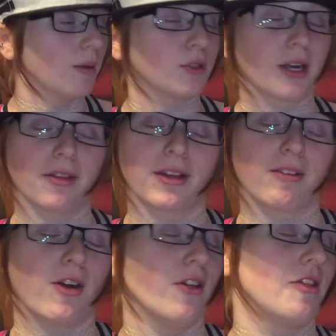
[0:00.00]
I'm trying to think
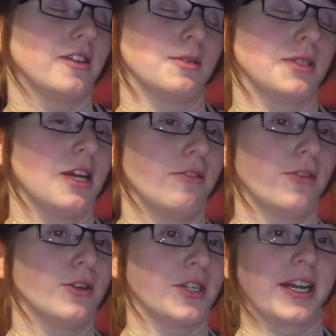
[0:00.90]
of all the things that we sell in
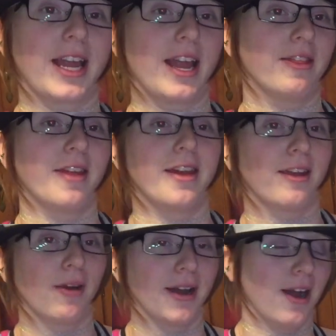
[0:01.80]
frozen. I can't. I
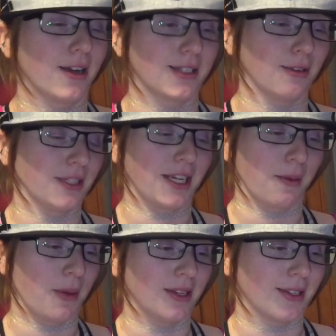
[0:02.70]
know, right? I was
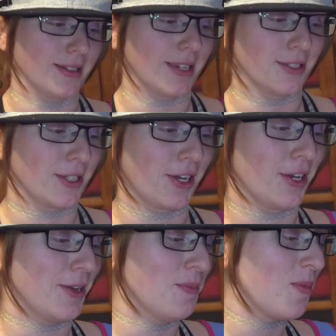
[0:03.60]
eating pizza that tasted good.